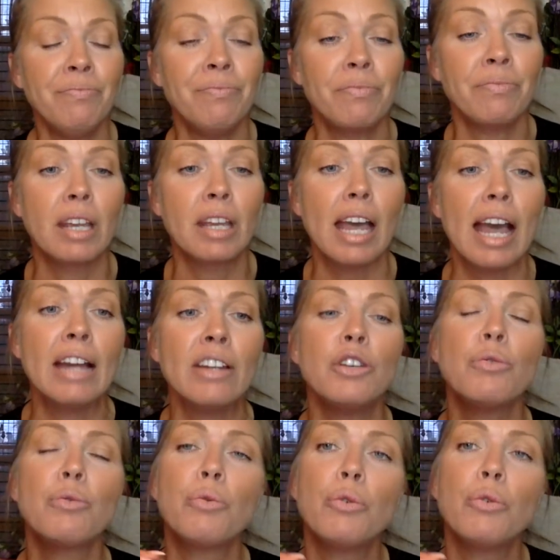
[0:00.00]
80%. And
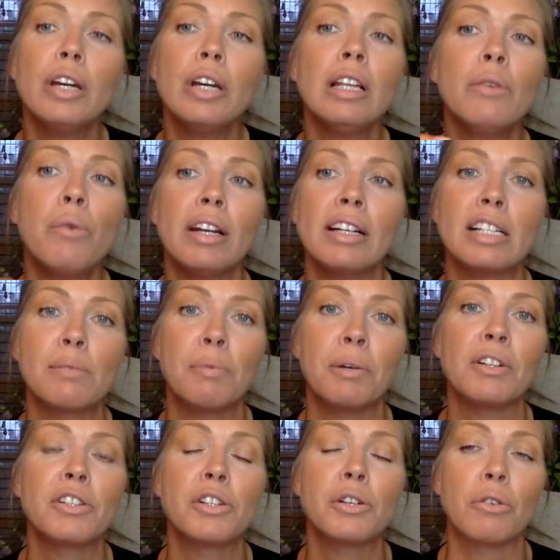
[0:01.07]
you really want to
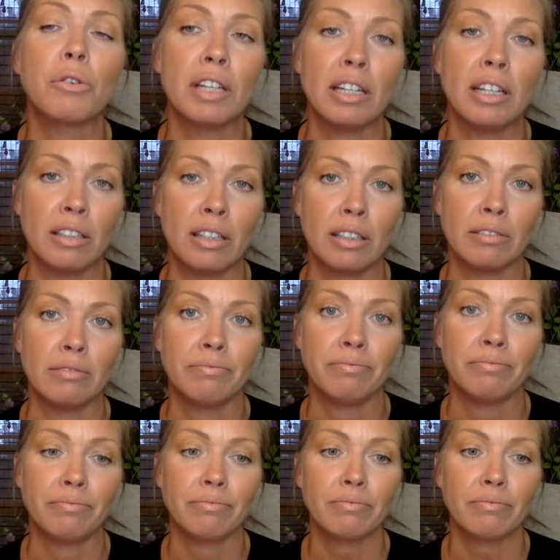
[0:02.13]
experience your own healing.
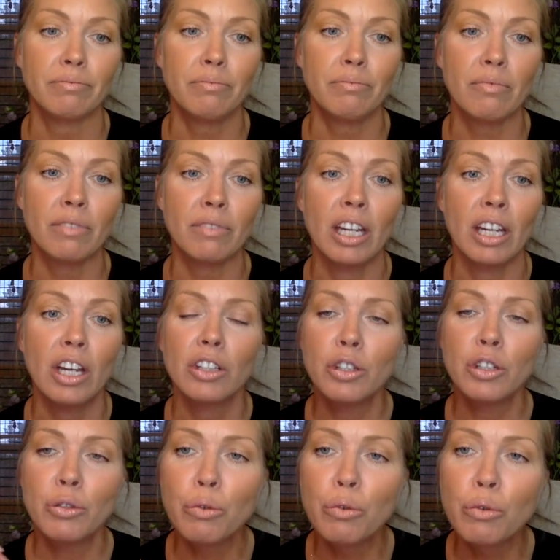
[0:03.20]

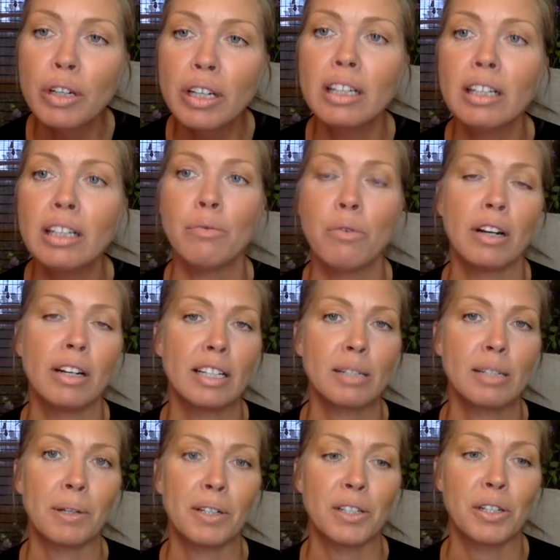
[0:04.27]
You really want to
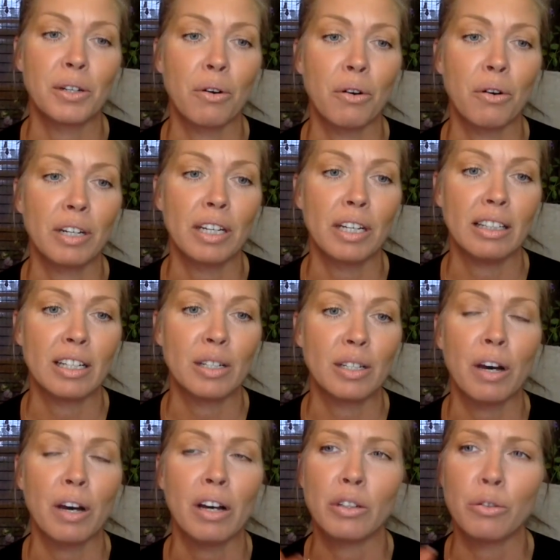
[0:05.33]
experience your own healing as
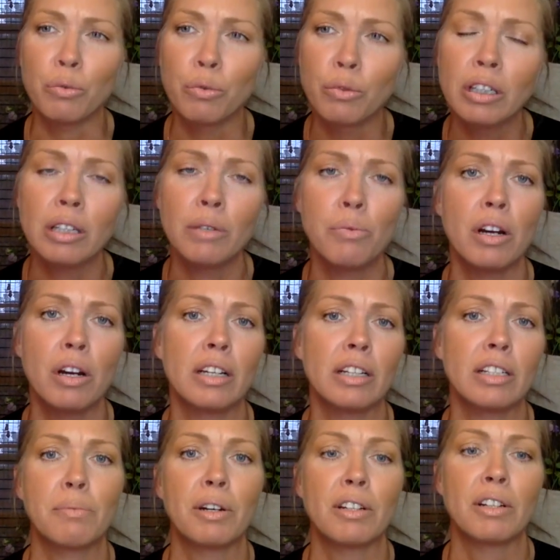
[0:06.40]
well. You really want to
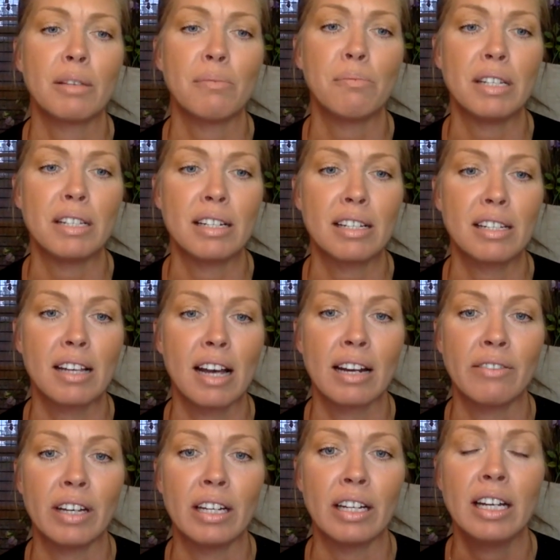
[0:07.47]
experience the business side
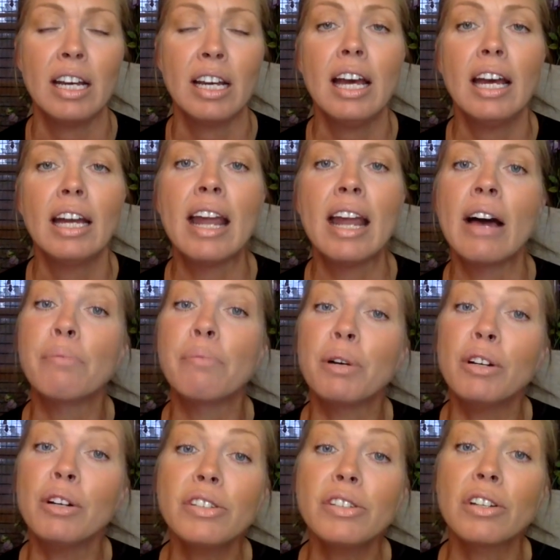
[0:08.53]
of it. Now, the
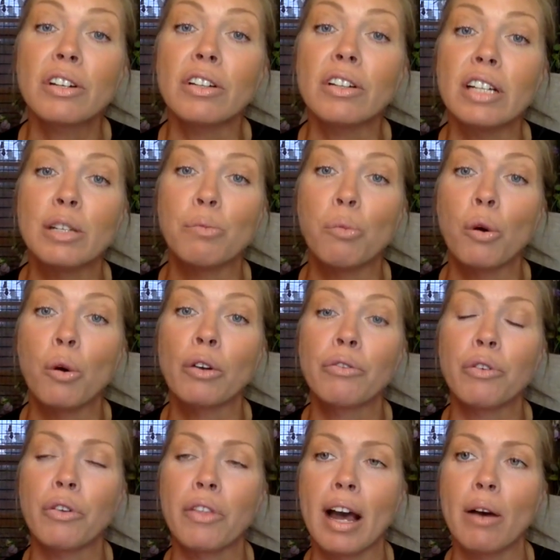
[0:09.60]
personal is more
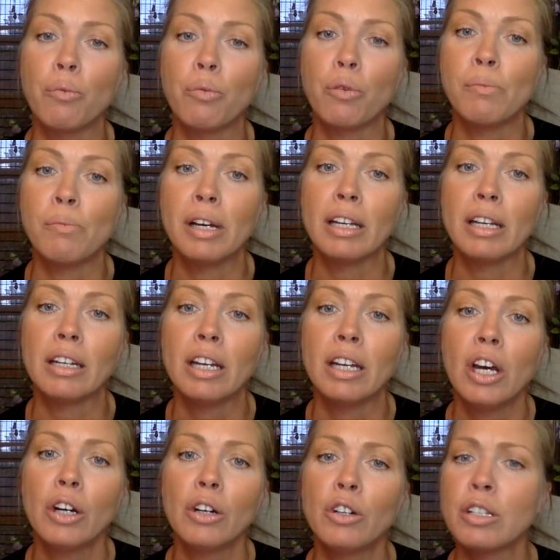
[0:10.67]
for that woman
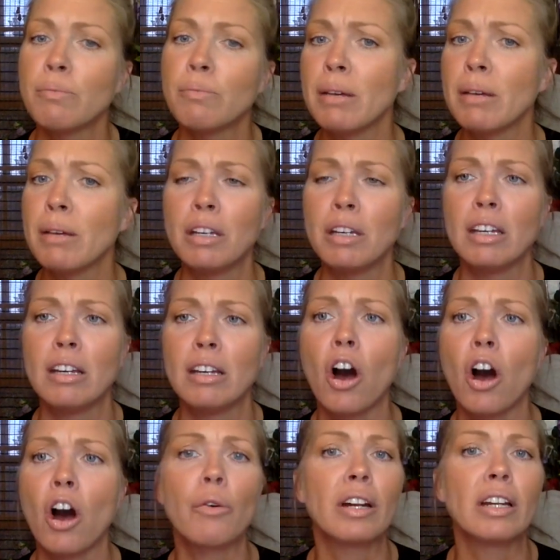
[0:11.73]
who's maybe
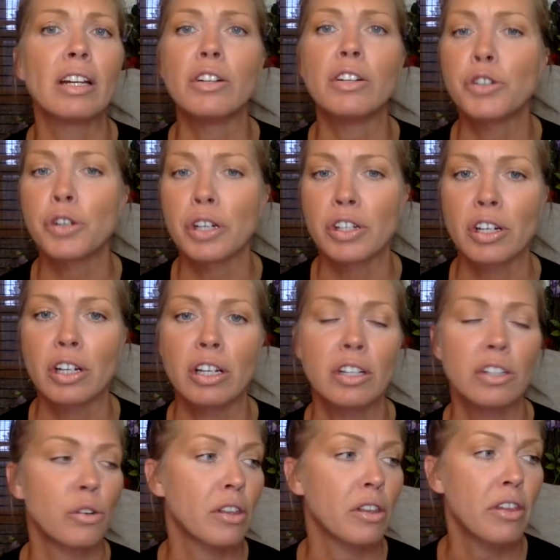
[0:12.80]
already a
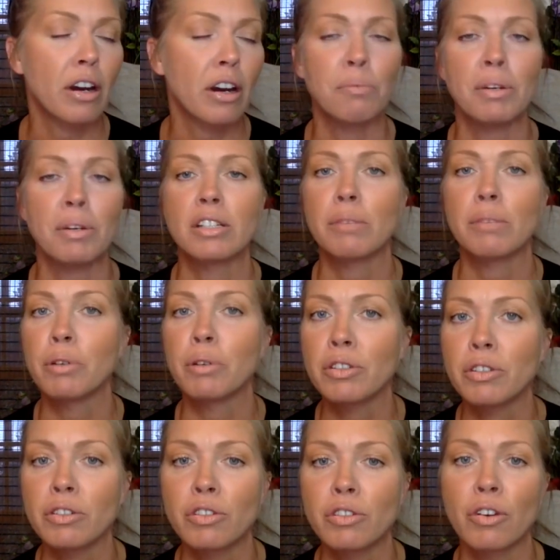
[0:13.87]
nutritionist or a therapist, a
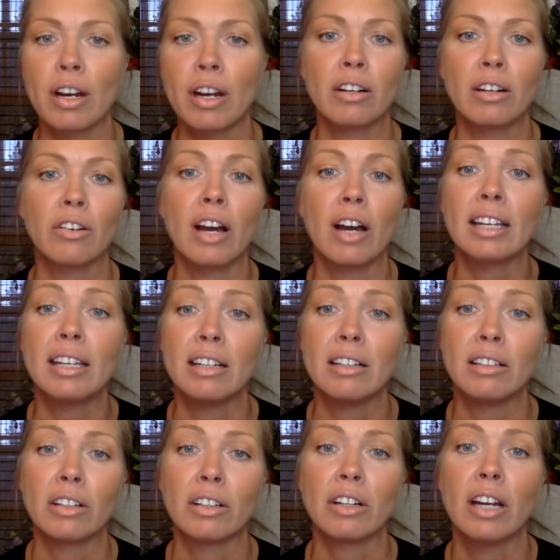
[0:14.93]
personal trainer, a
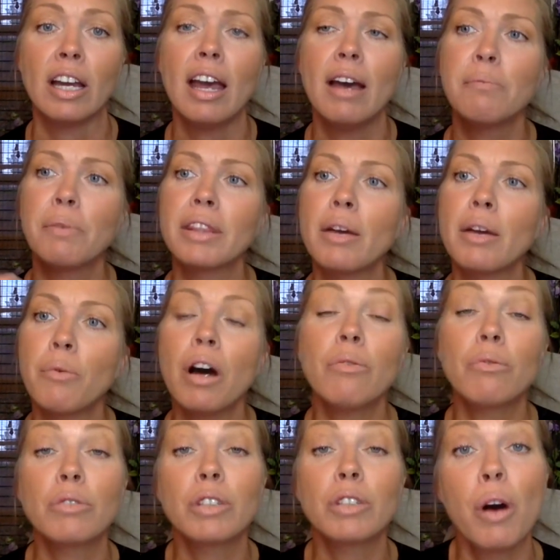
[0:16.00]
healer, but
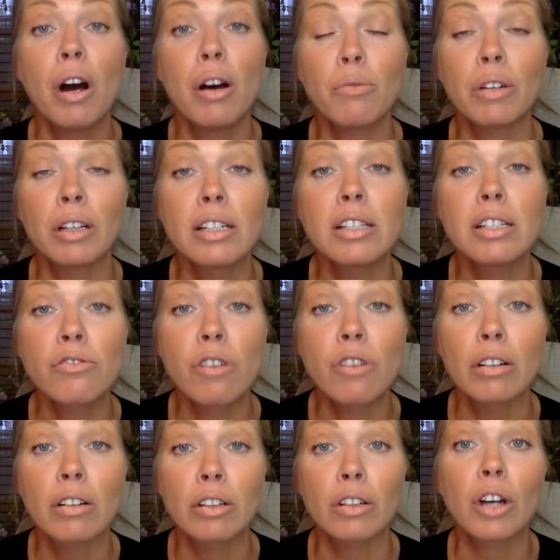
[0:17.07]
you want really
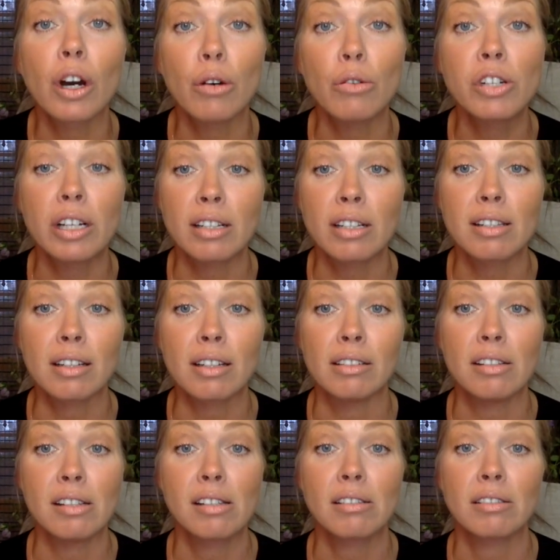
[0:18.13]
stronger coaching
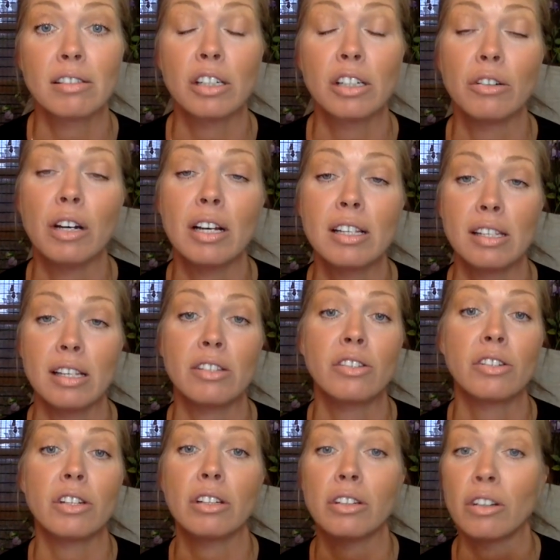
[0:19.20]
skills to
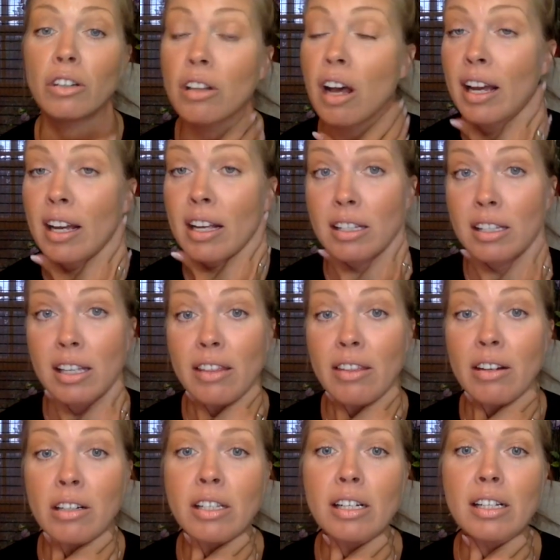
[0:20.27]
assist your clients in
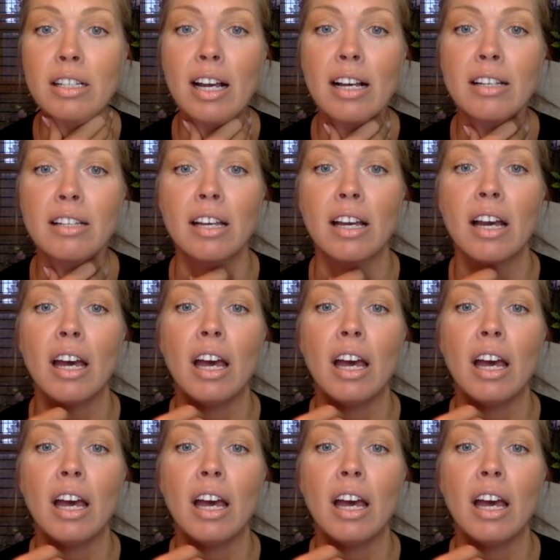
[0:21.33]
their success.